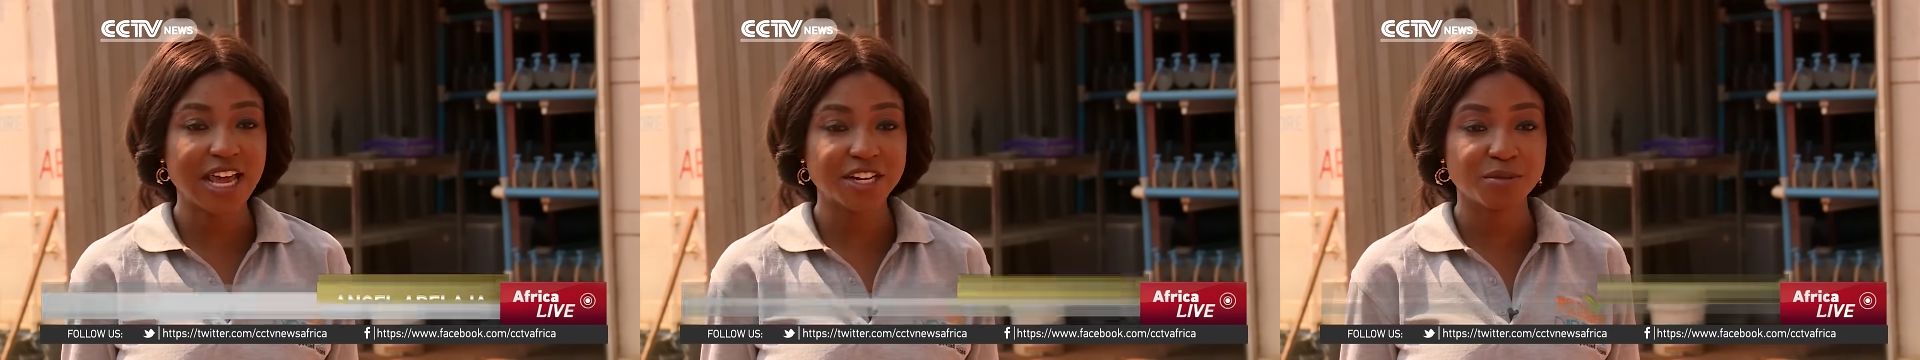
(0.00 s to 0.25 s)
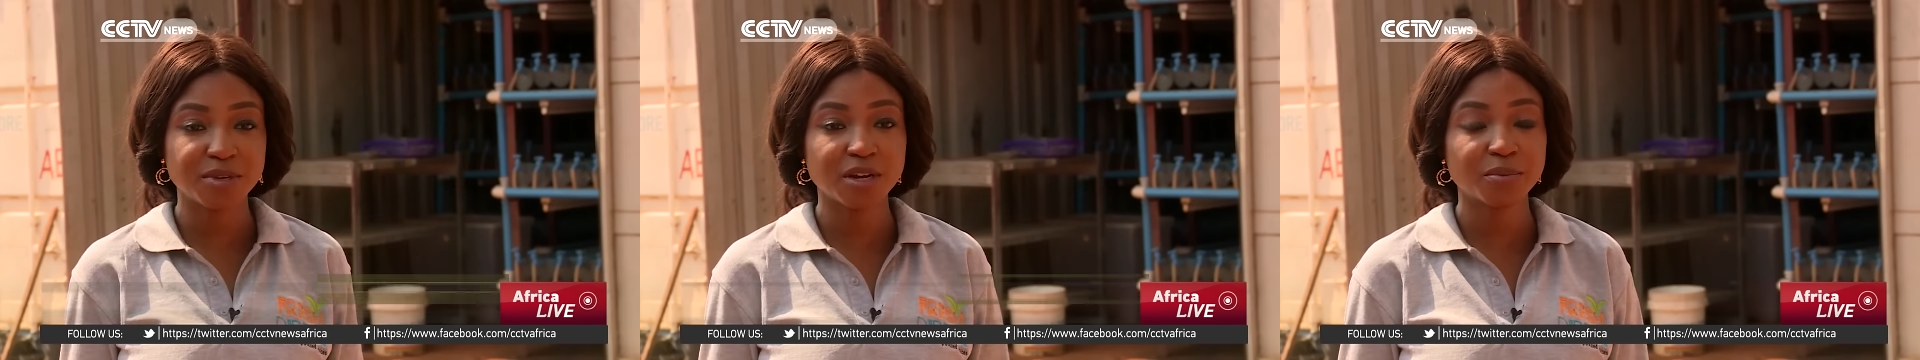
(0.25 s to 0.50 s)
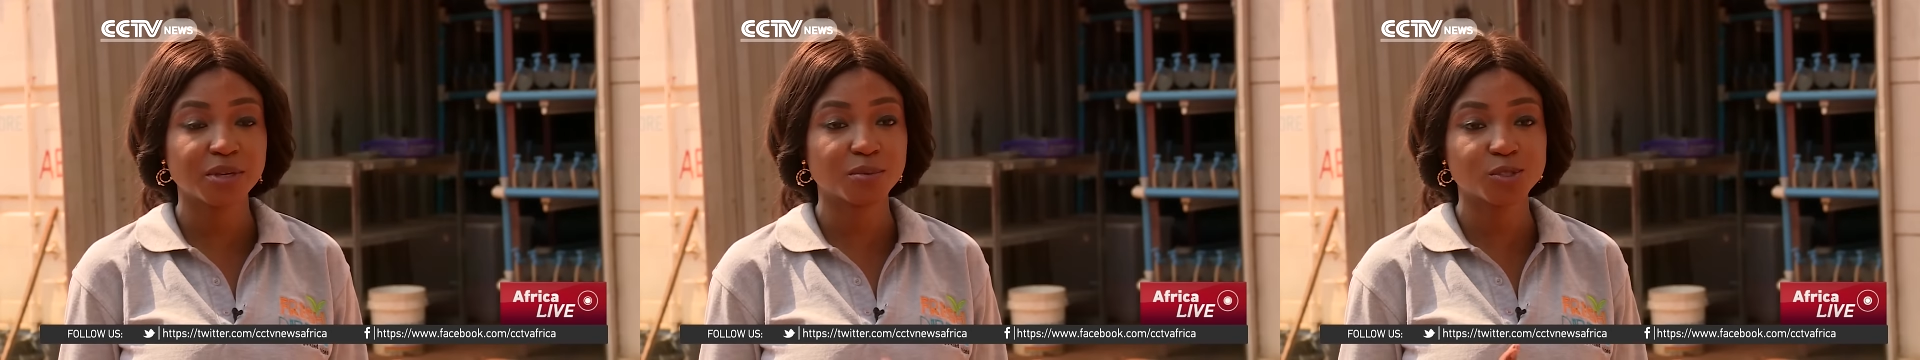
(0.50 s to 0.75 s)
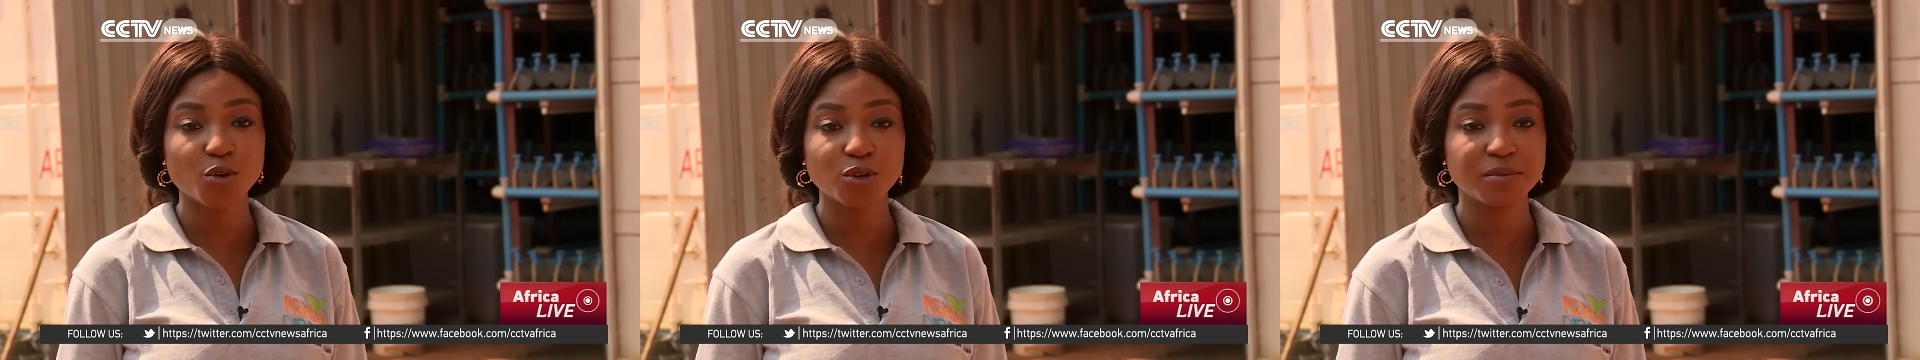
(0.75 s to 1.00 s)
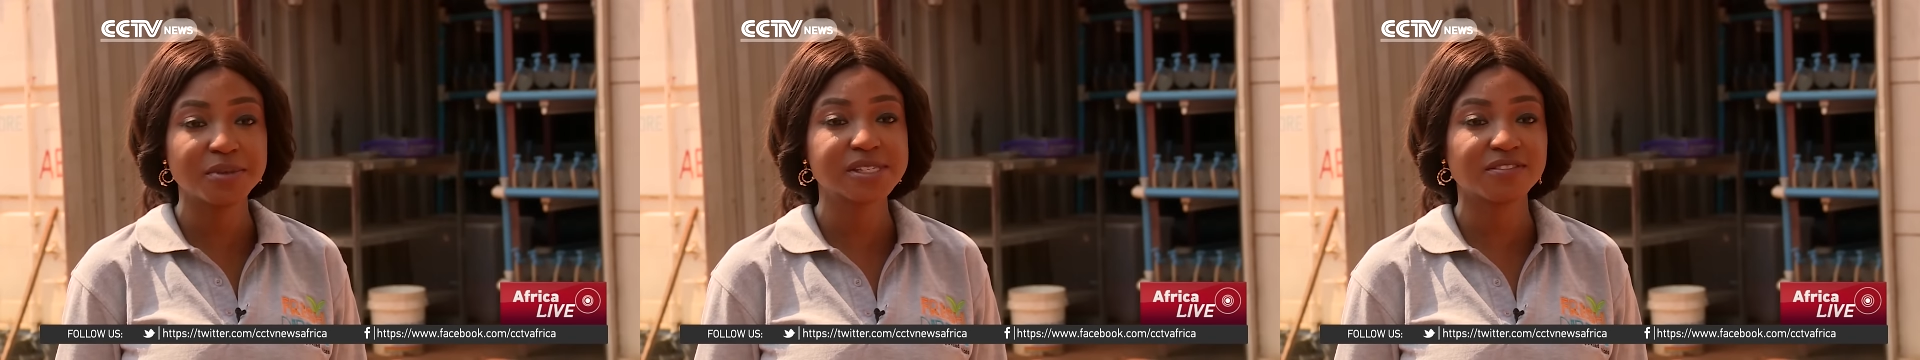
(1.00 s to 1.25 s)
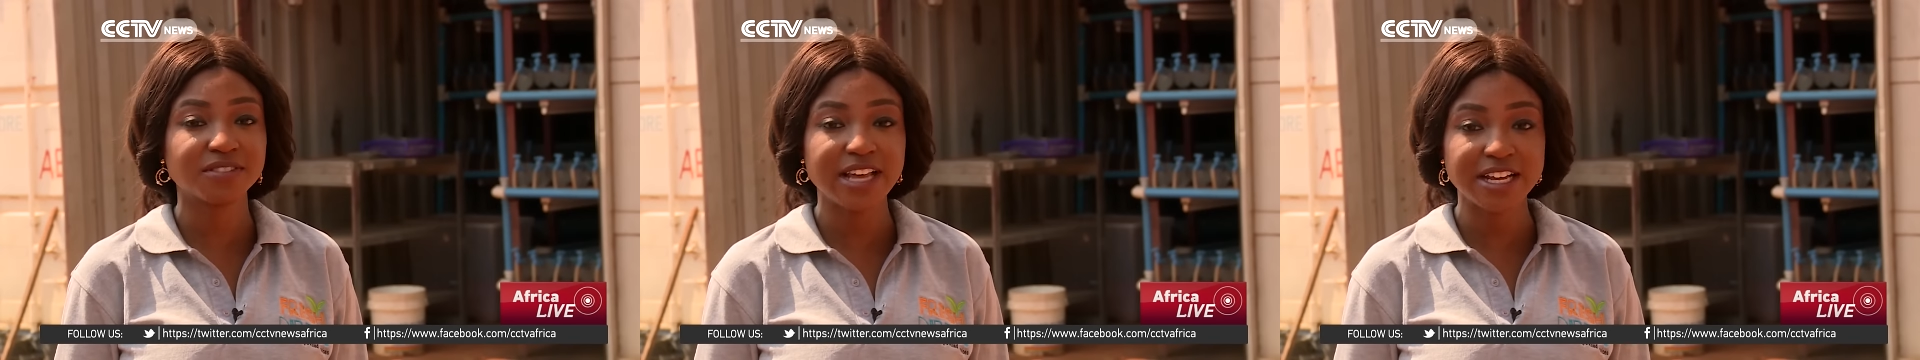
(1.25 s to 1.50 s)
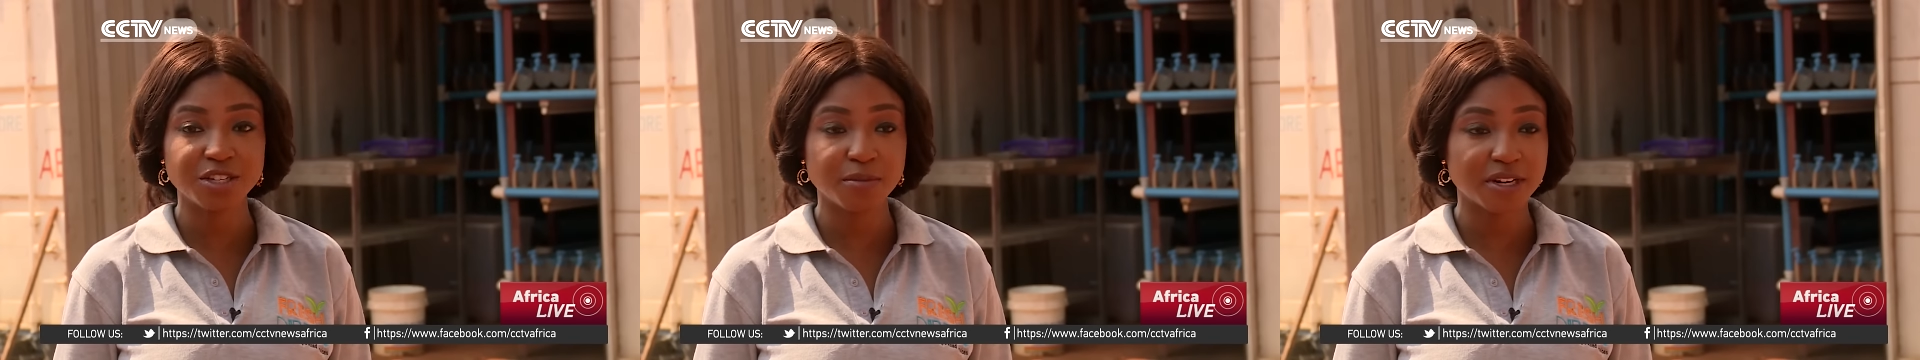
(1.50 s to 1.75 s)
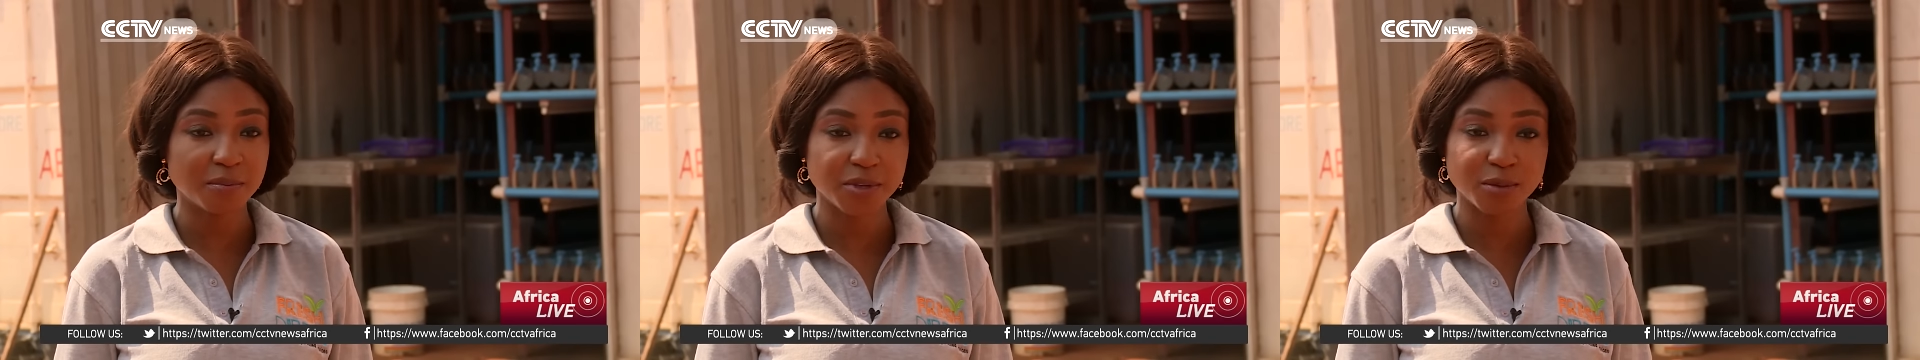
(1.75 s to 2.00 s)
you may not be able to own a piece of land, you may
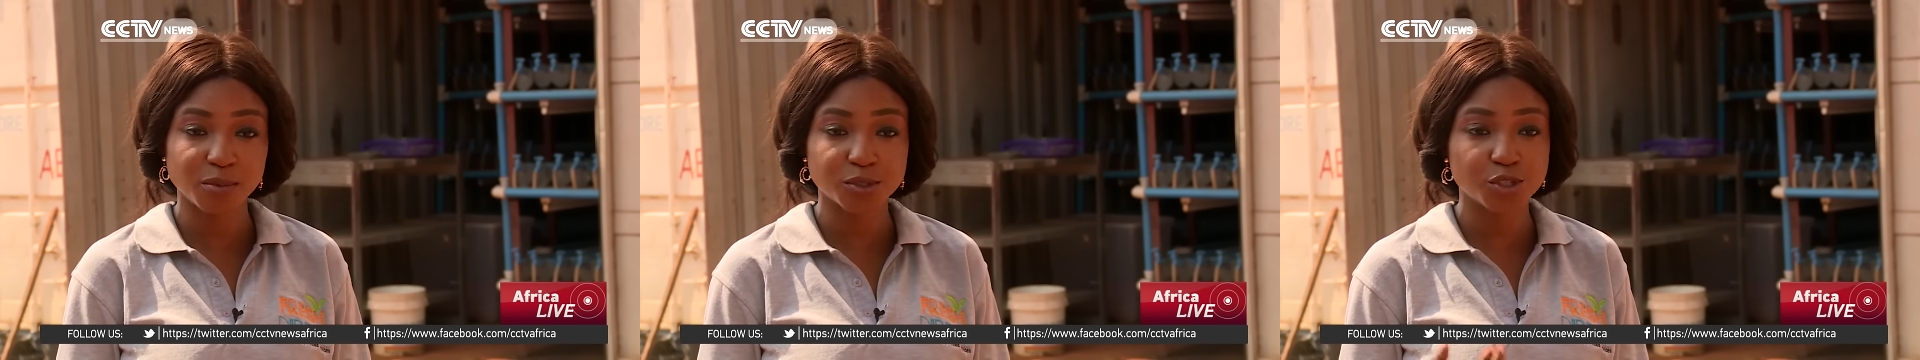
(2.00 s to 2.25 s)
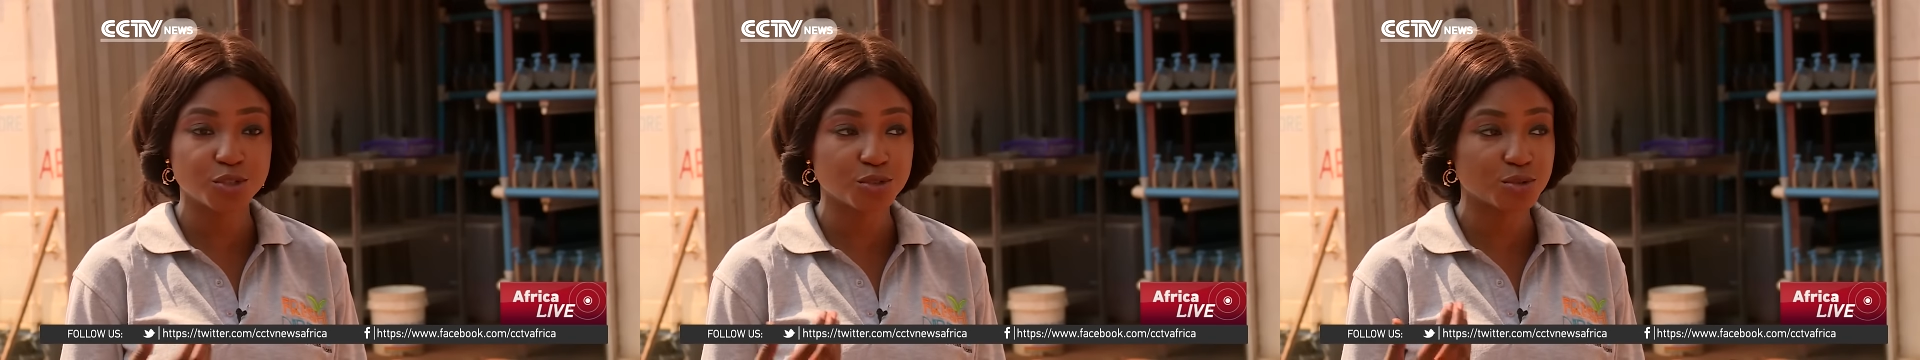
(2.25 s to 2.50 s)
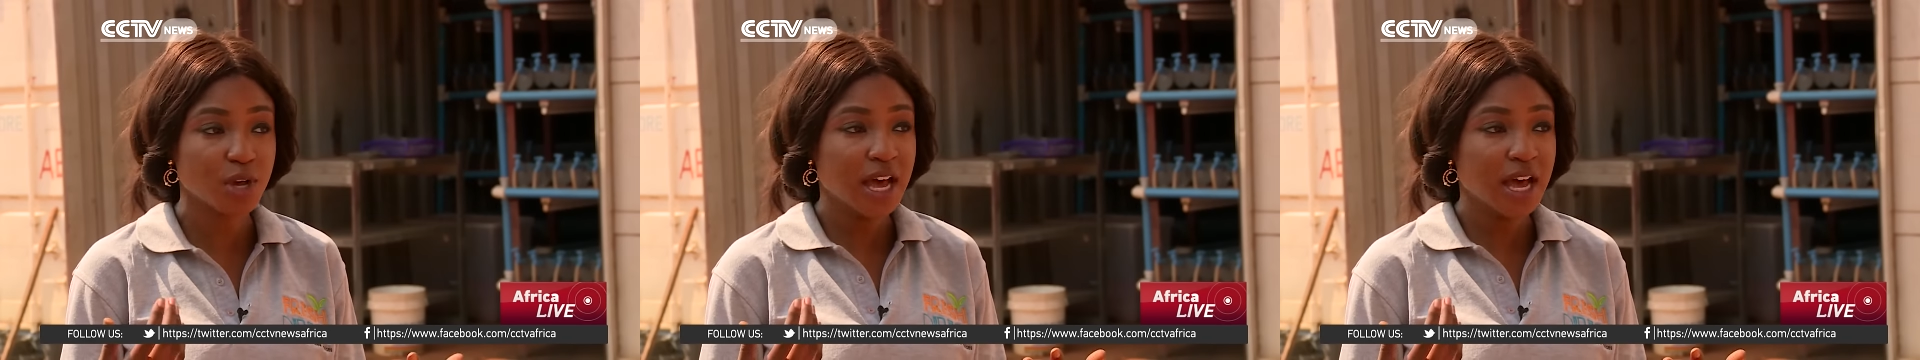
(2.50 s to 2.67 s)
not be able to